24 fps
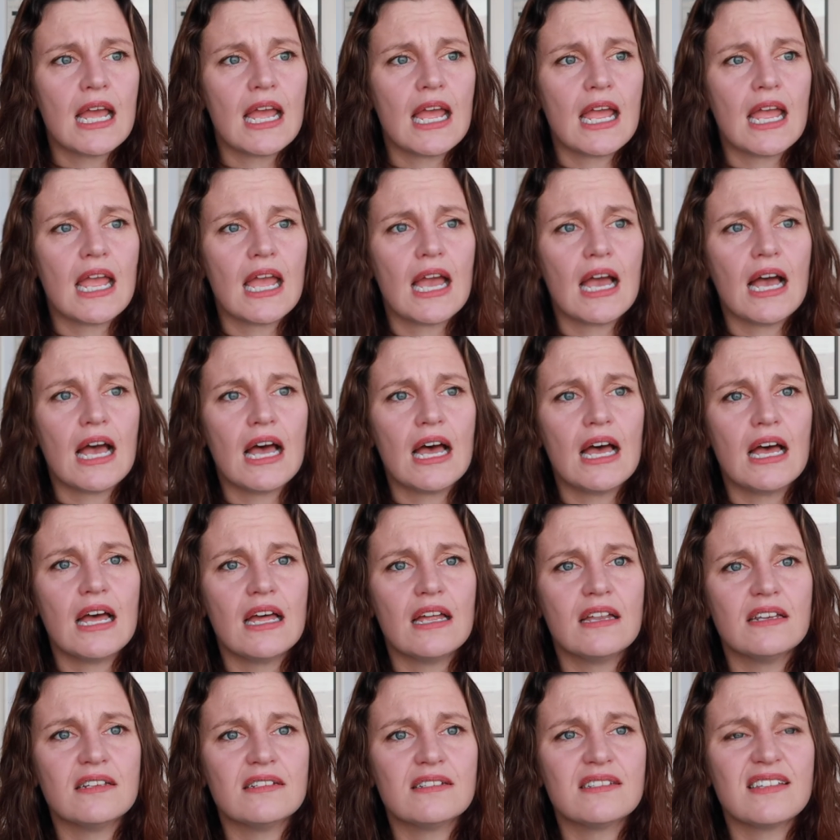
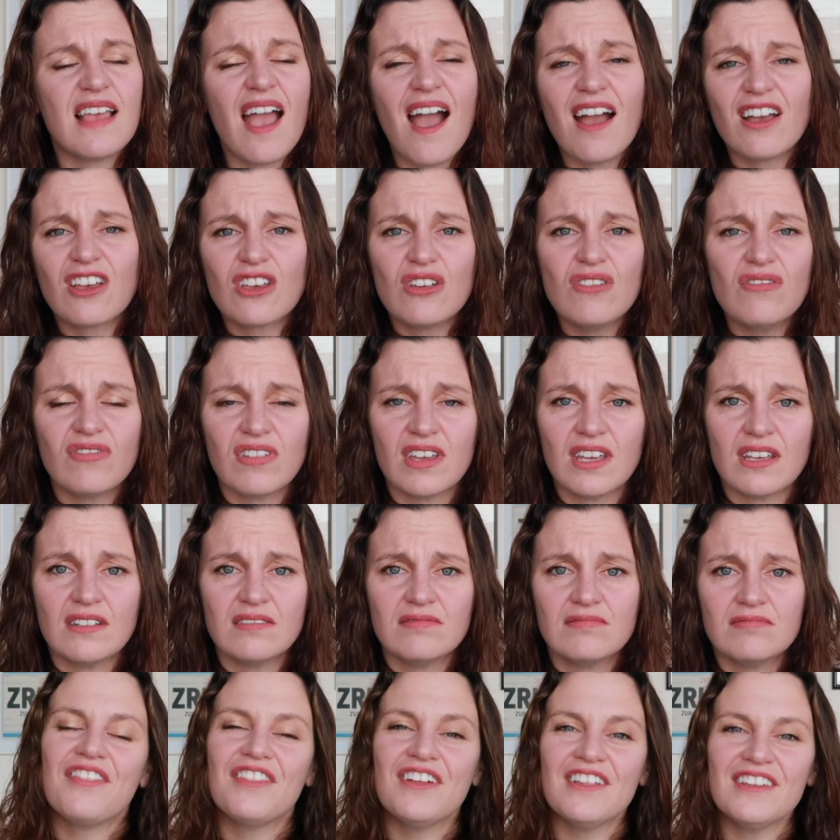And yeah,
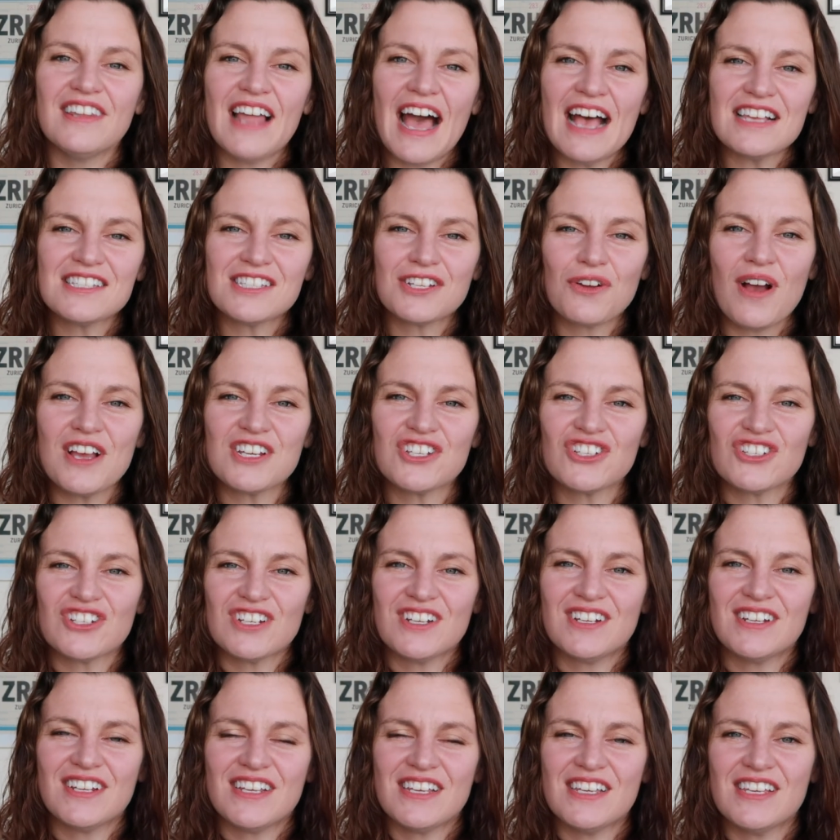goofy. The last
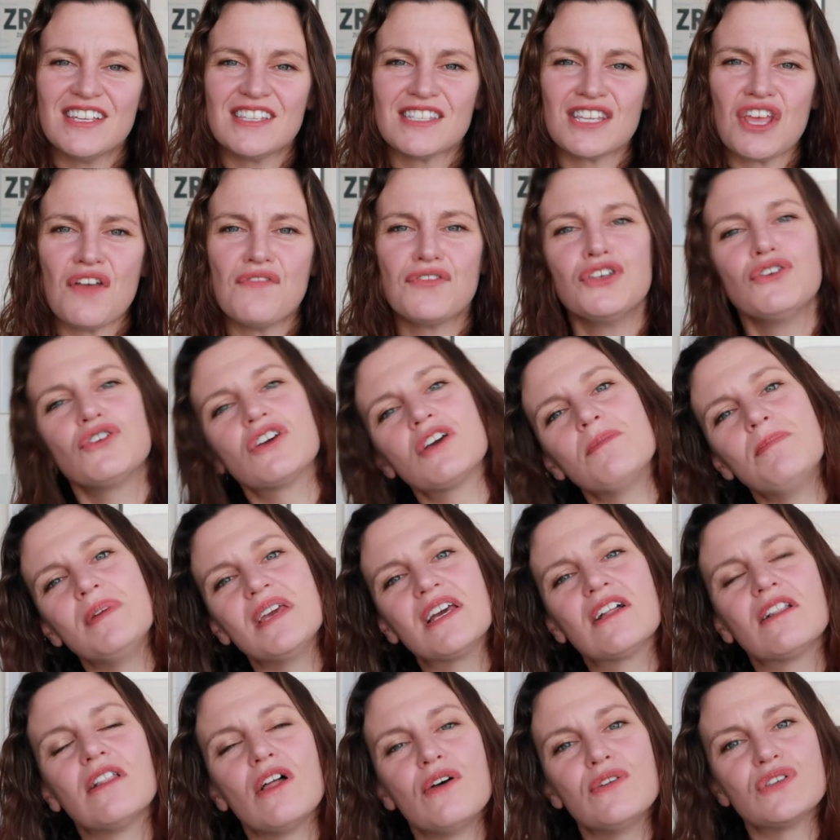question is, if you could
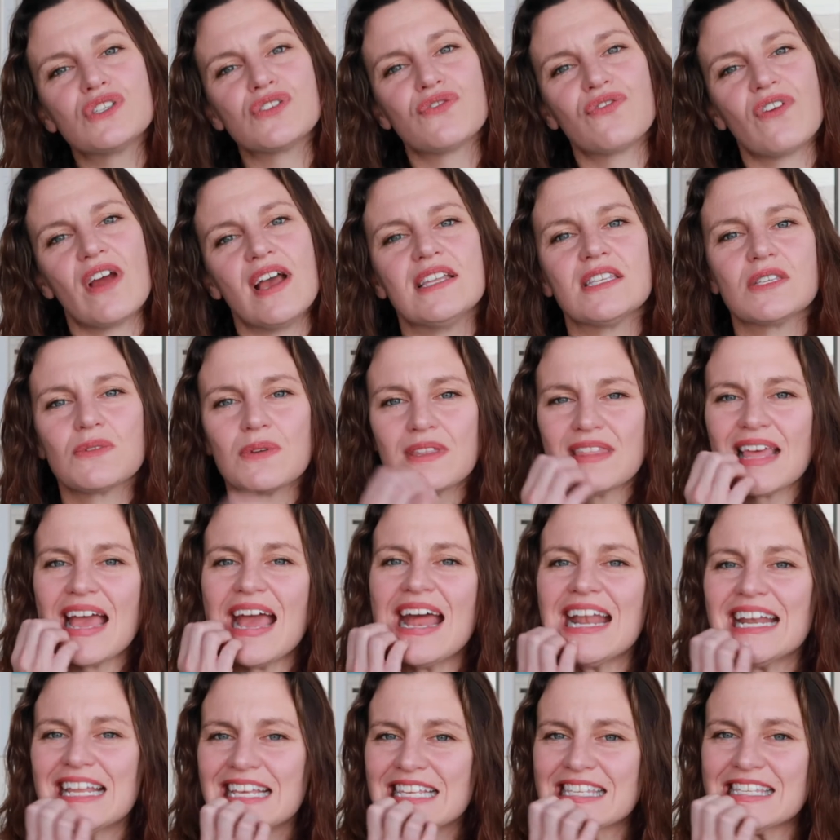be close friends with
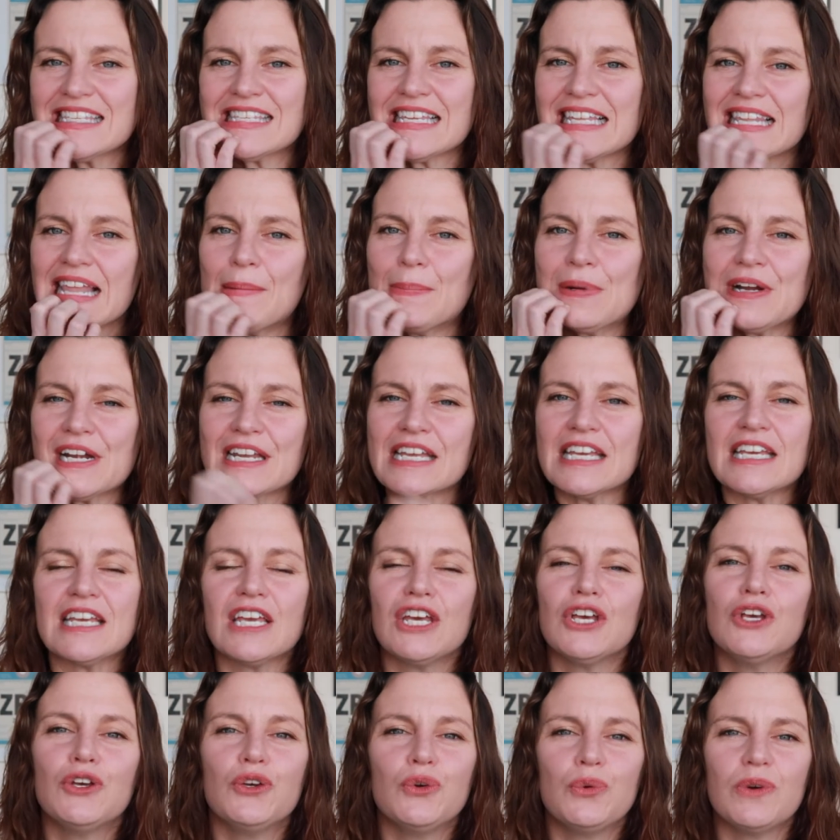any celebrity,
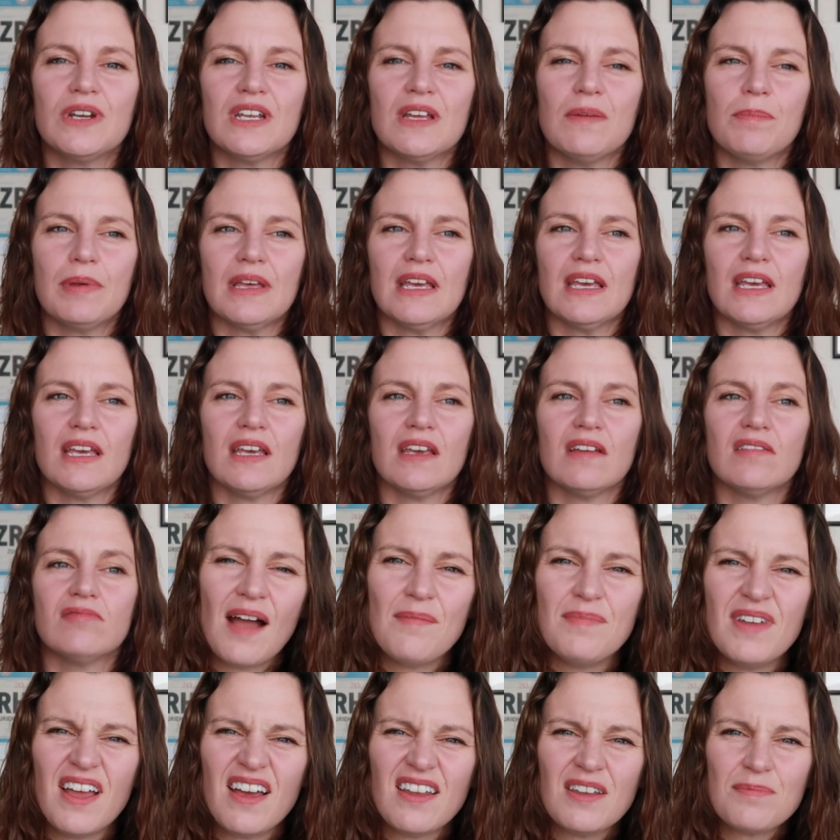who would it be?
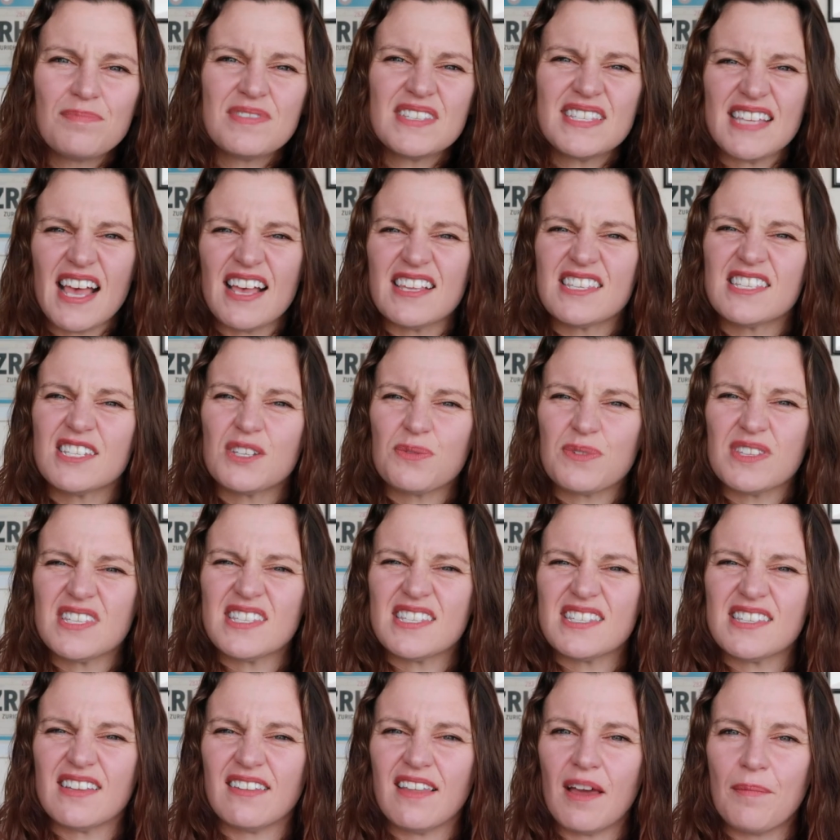I'm not obsessed with
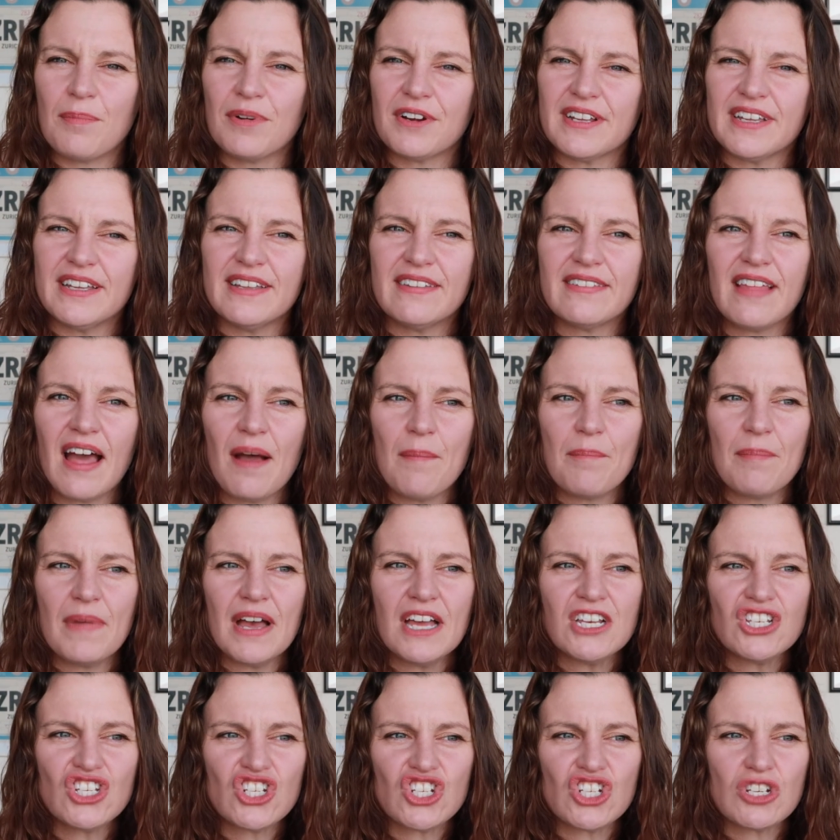celebrity that
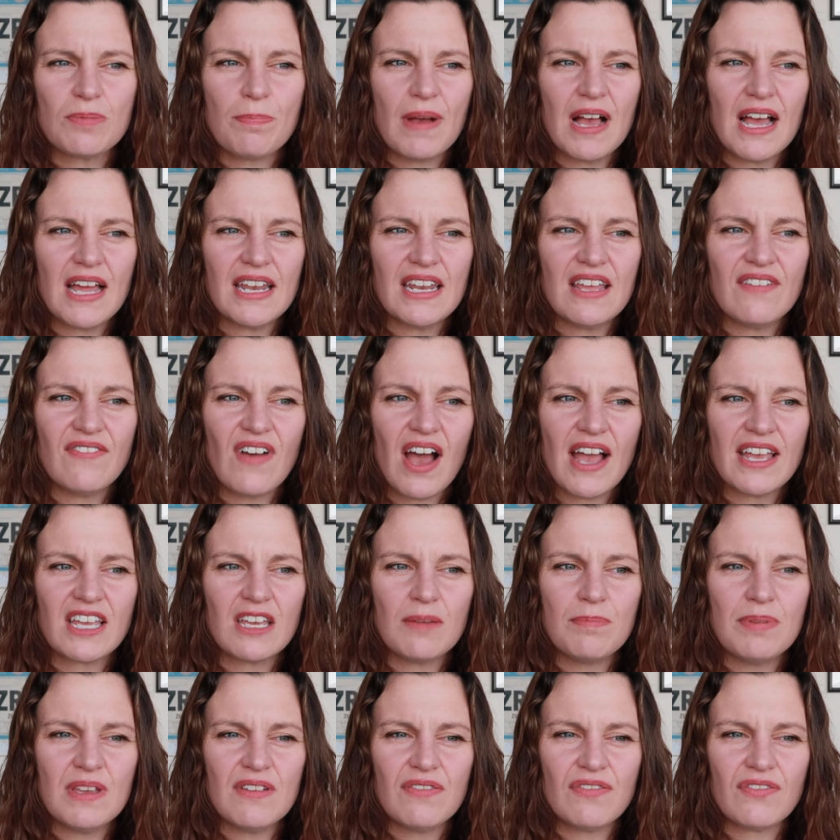much, but if I
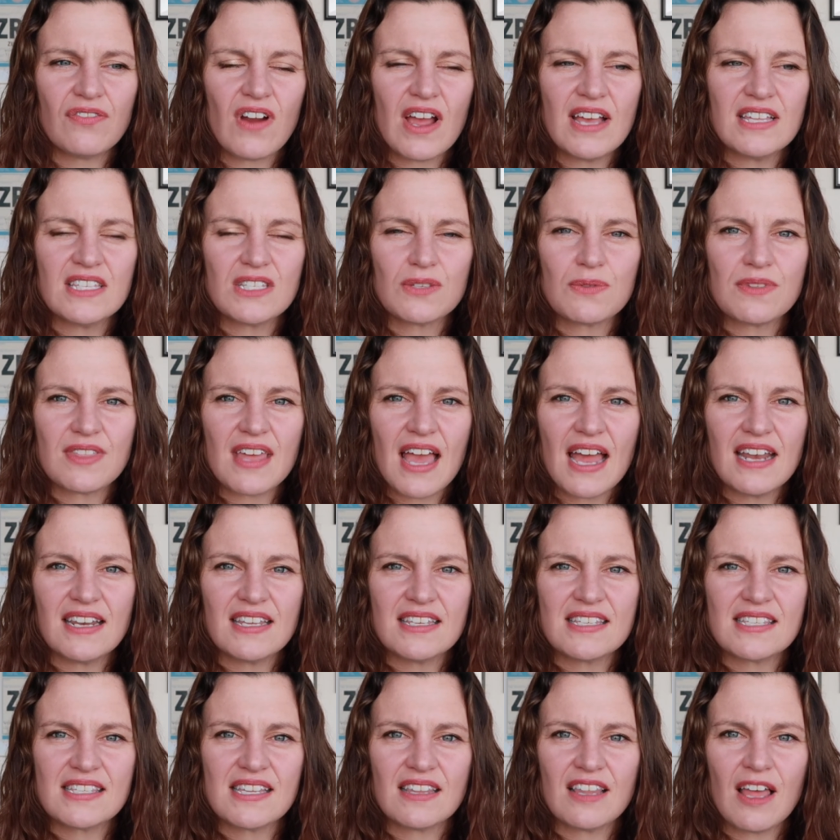could be friends with
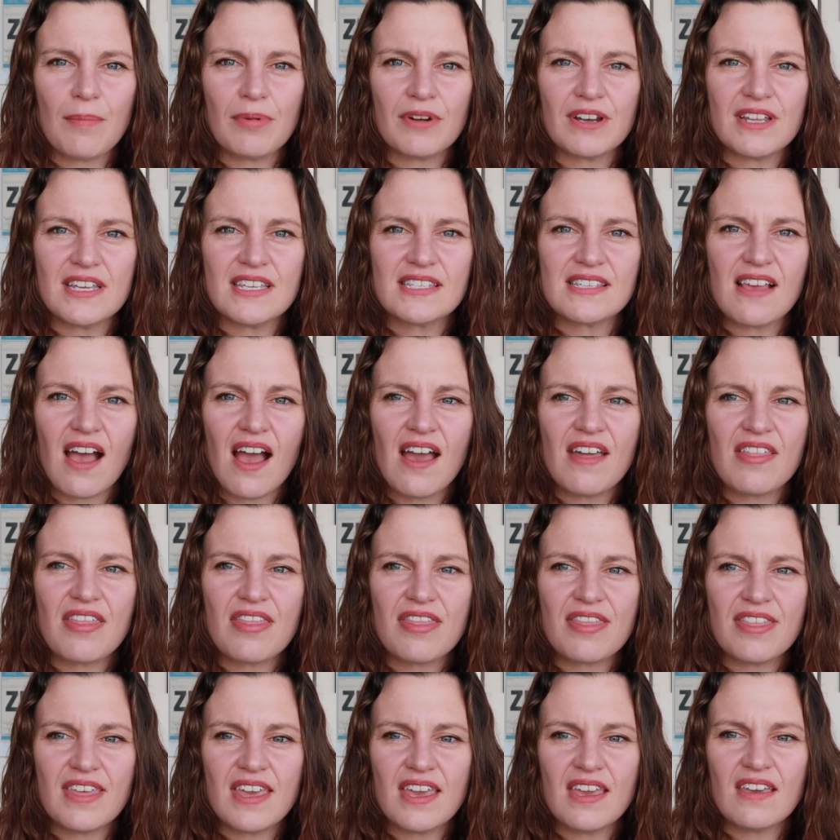any celebrities,
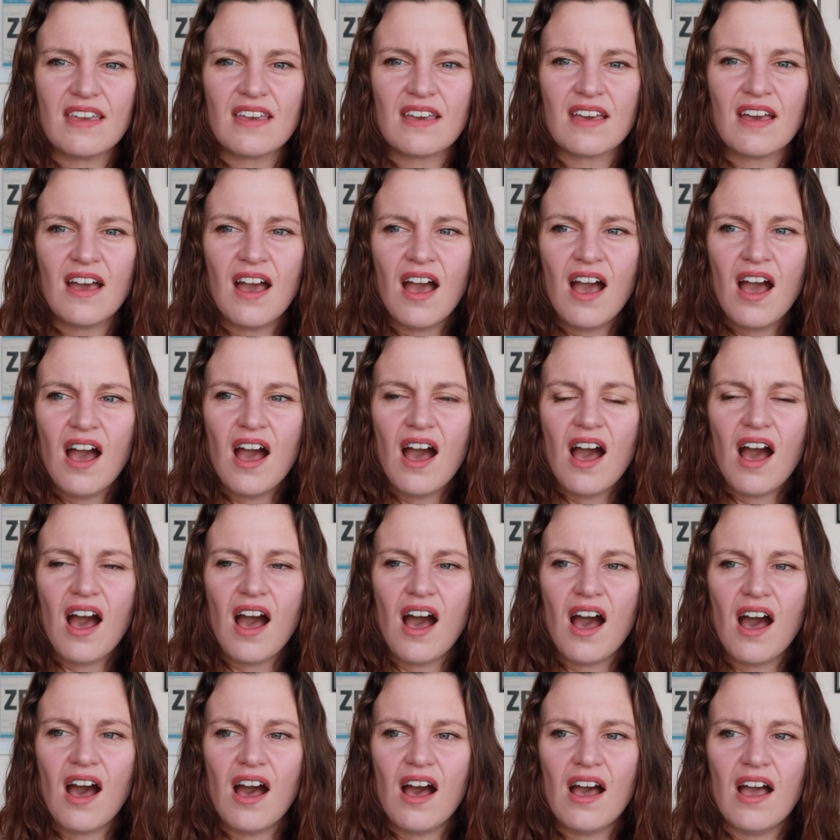
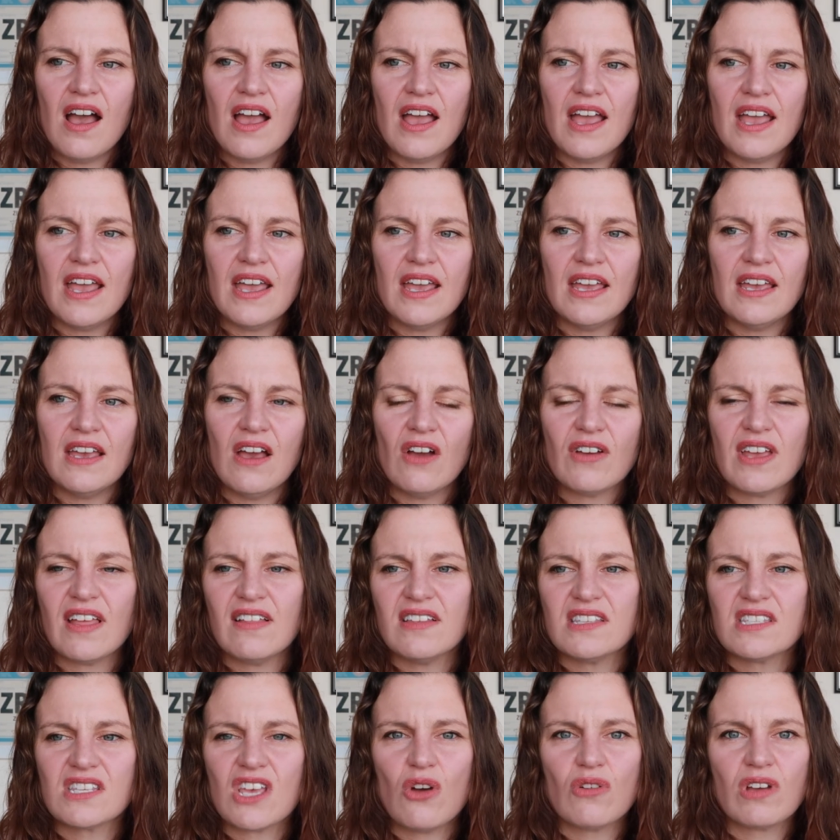okay,
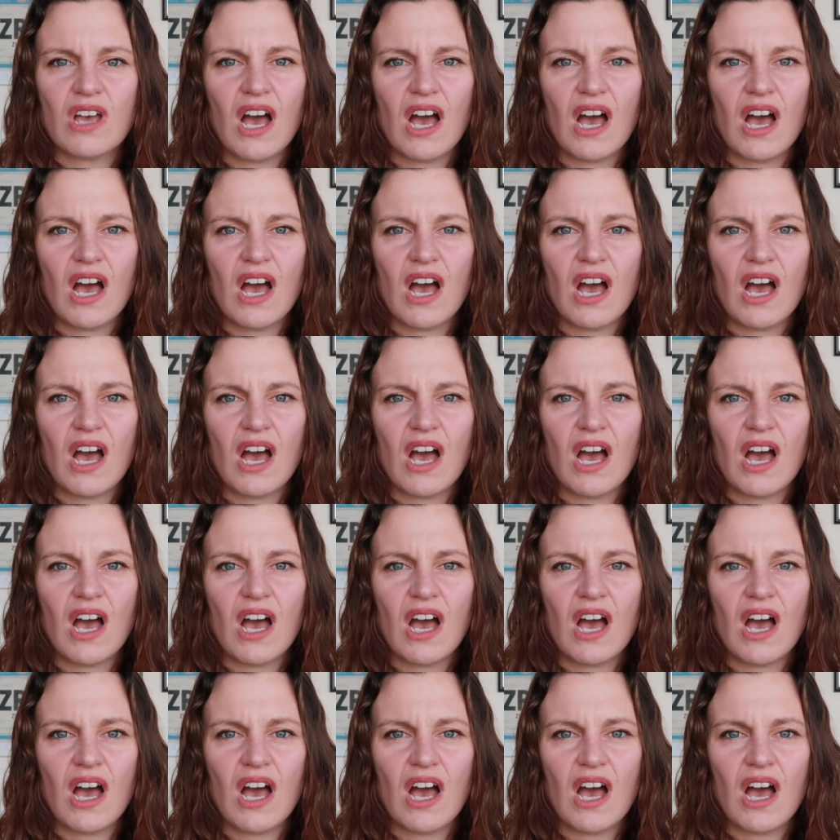let's go